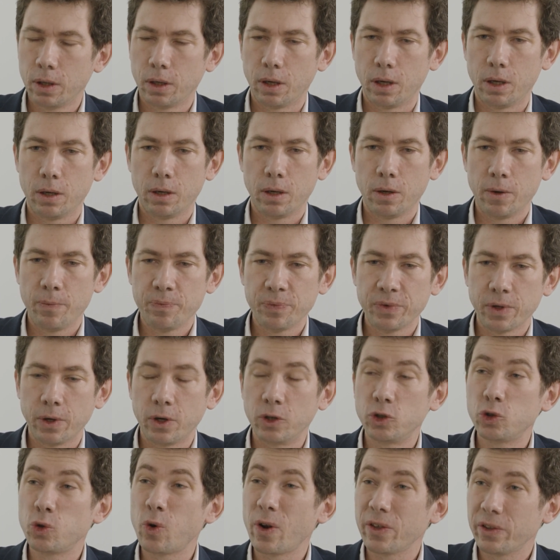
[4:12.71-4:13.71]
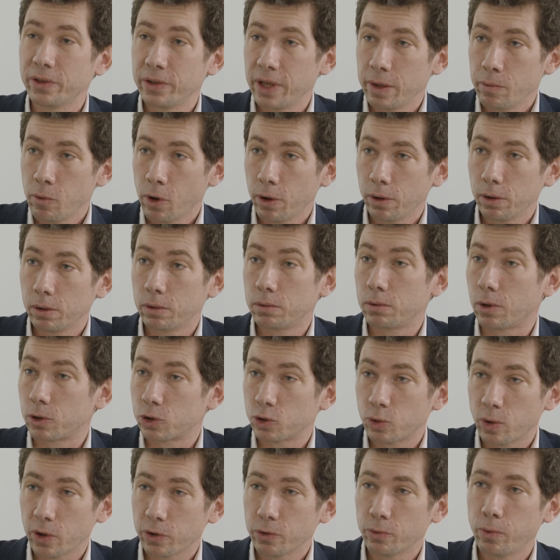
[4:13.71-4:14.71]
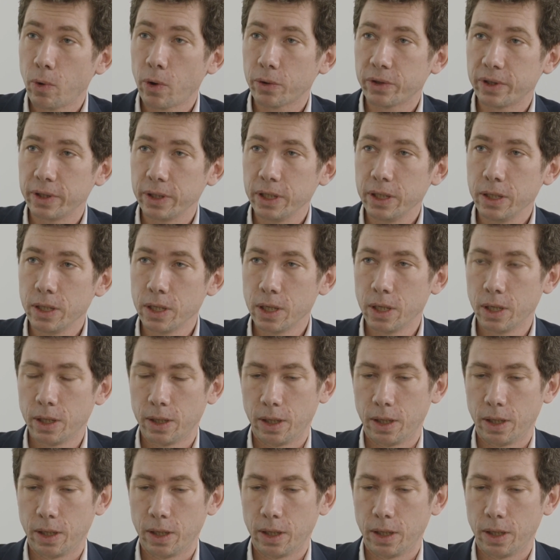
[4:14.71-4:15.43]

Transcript: a trustable or trustworthy